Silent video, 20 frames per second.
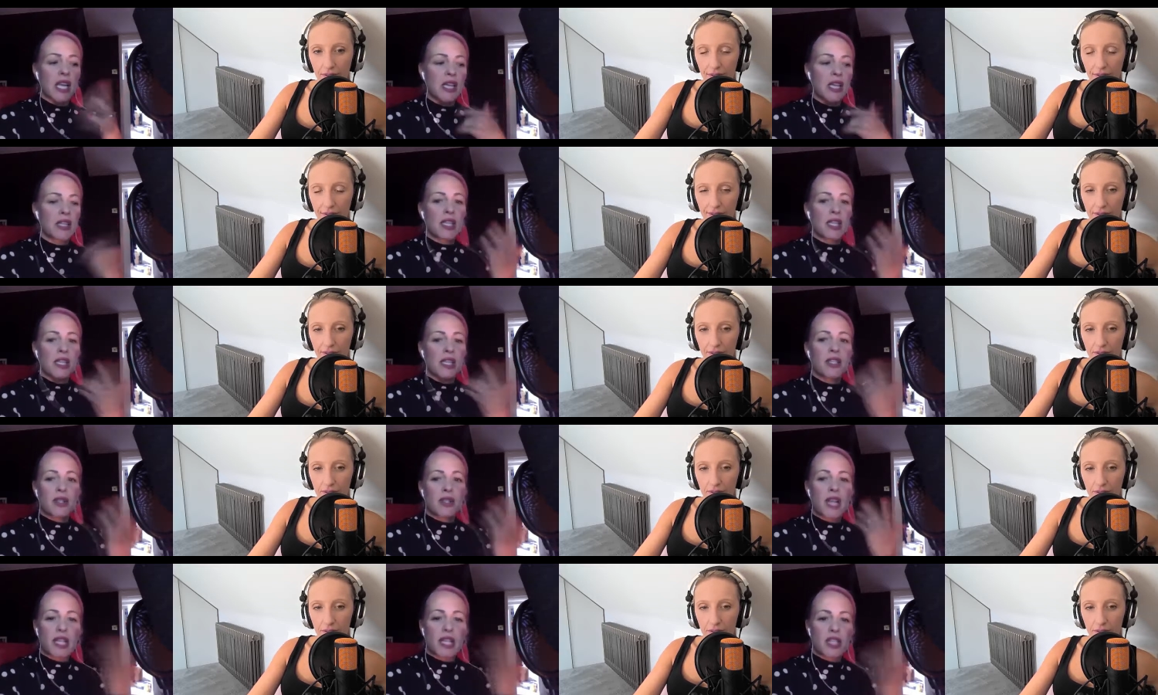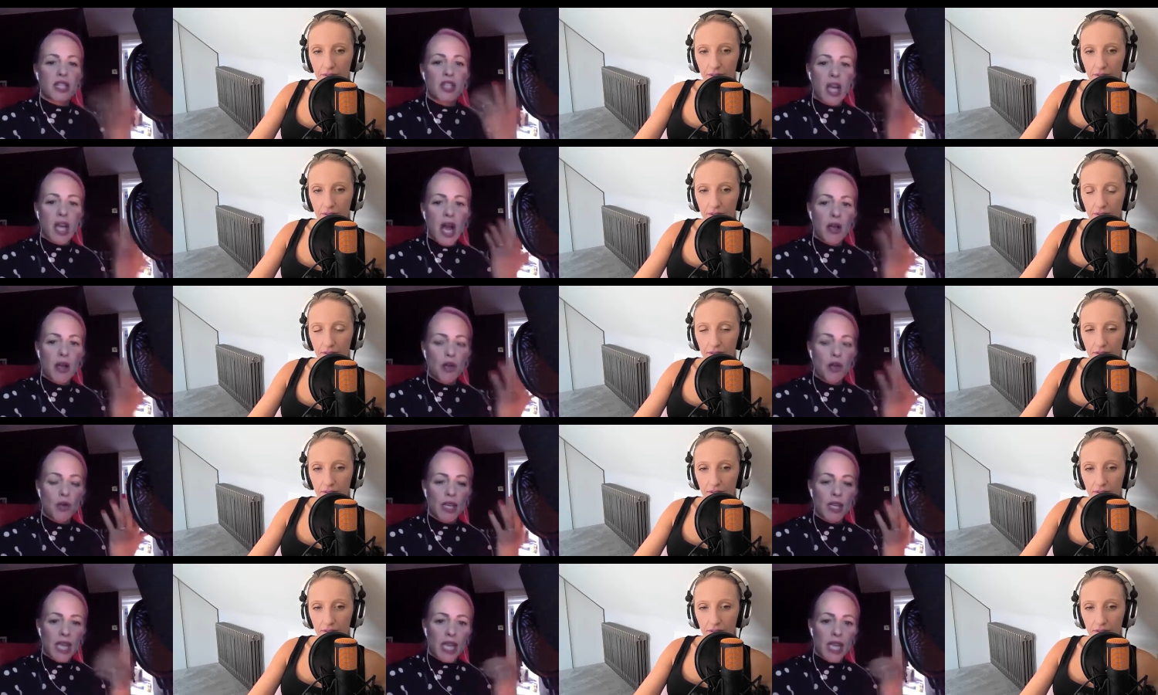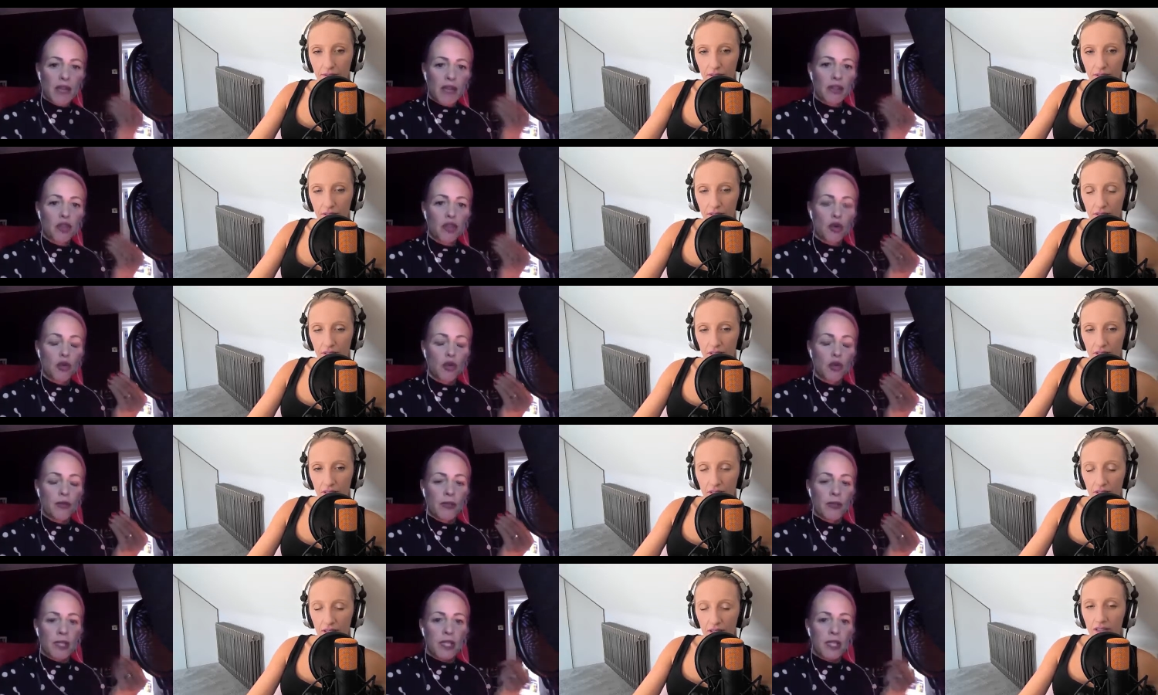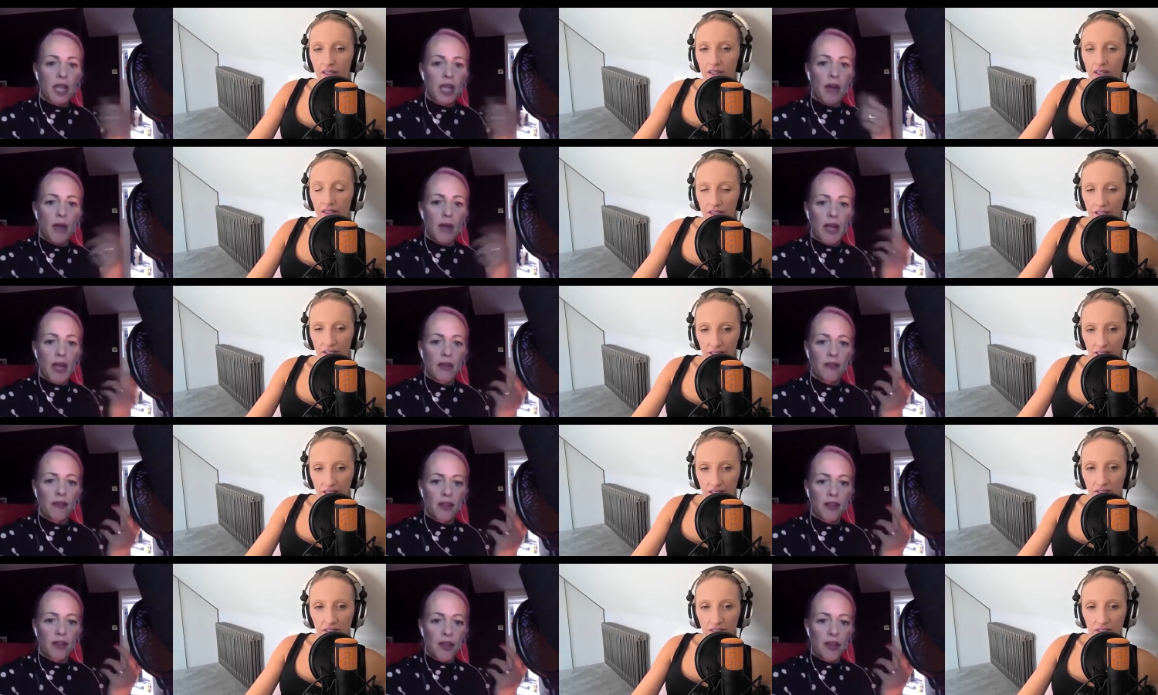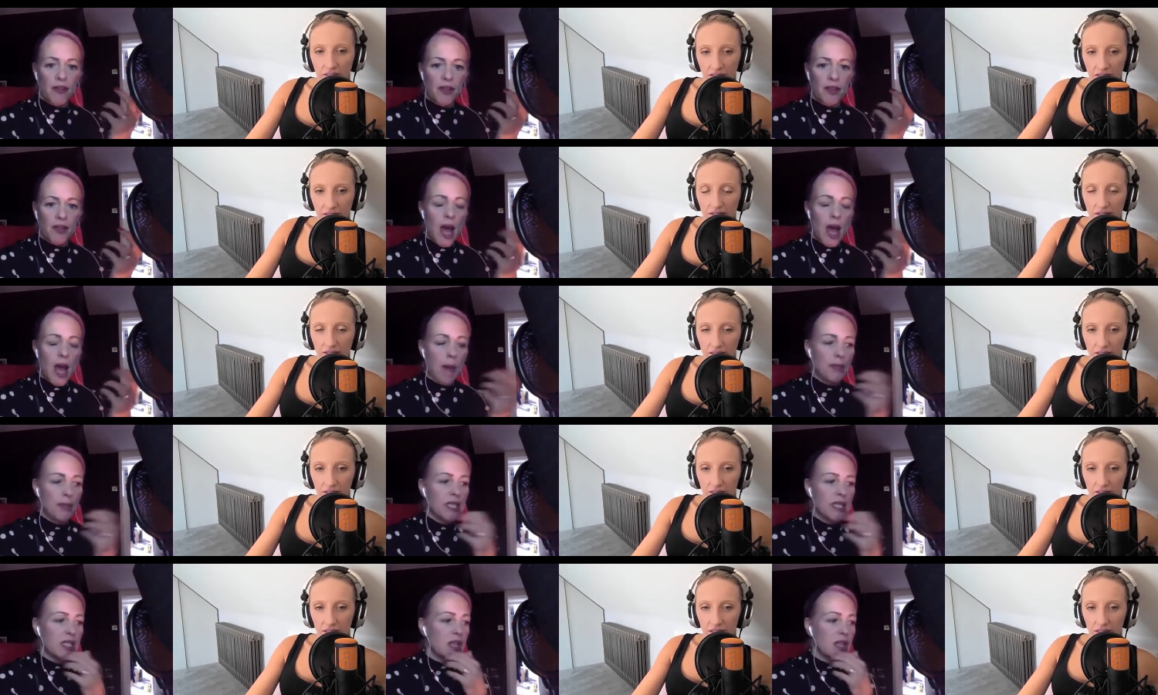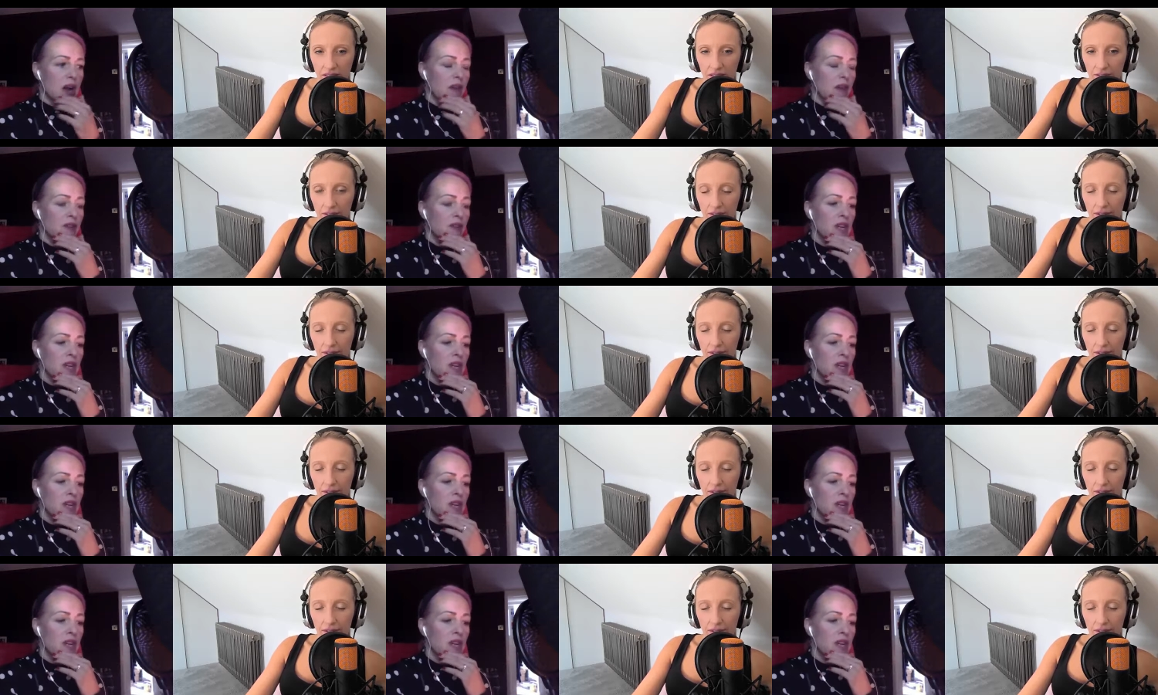Speaker 1: it, that's the you want to get your endorphins going for that for the happy stuff.